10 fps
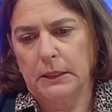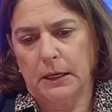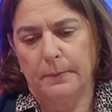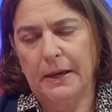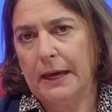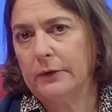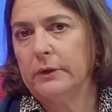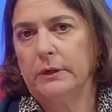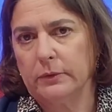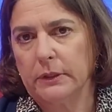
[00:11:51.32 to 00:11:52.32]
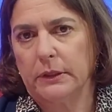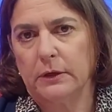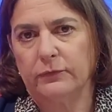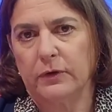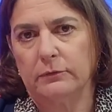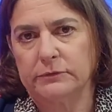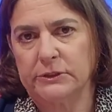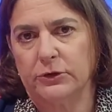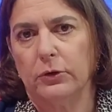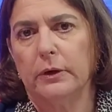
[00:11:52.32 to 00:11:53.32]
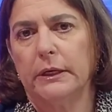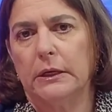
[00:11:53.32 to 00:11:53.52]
a battery, really, of security